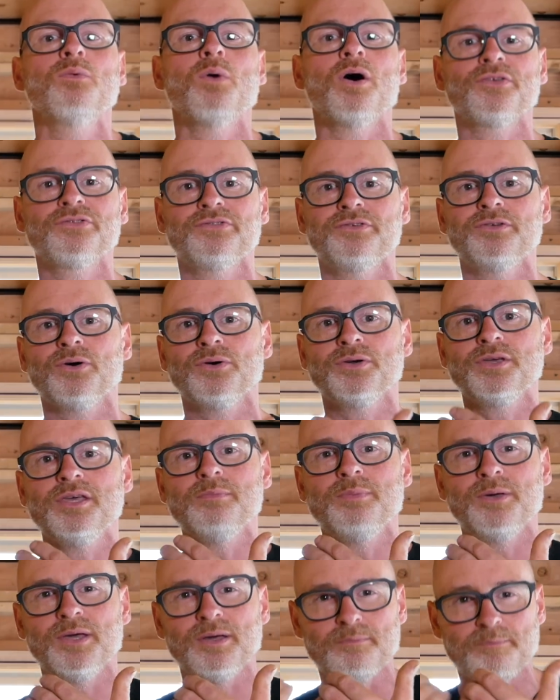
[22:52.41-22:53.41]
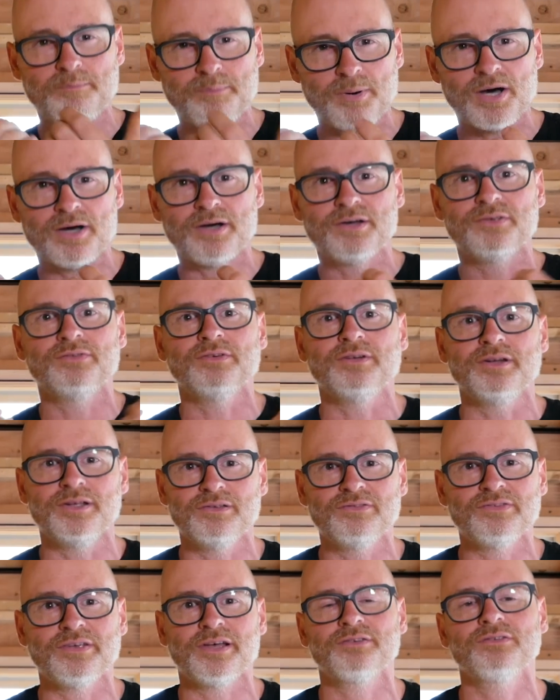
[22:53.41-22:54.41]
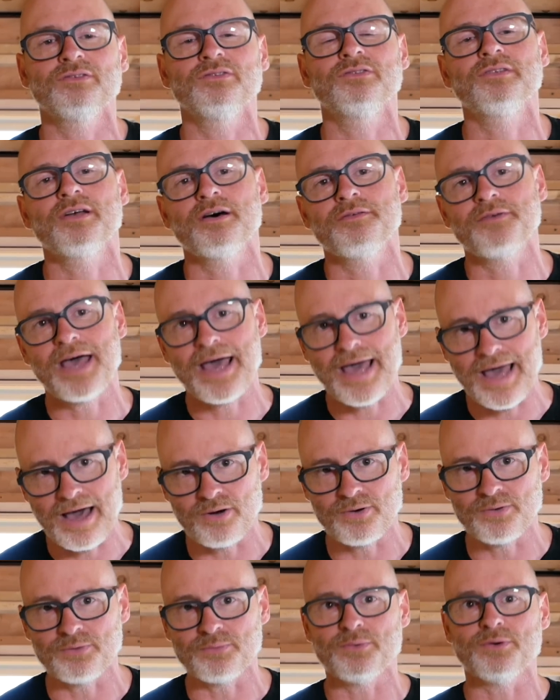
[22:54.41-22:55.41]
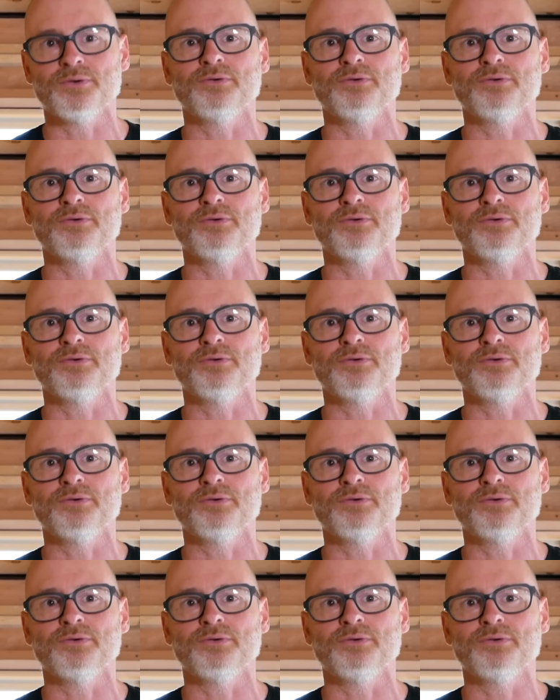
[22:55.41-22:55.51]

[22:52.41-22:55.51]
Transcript: while still keeping bugs and insects and stuff out of the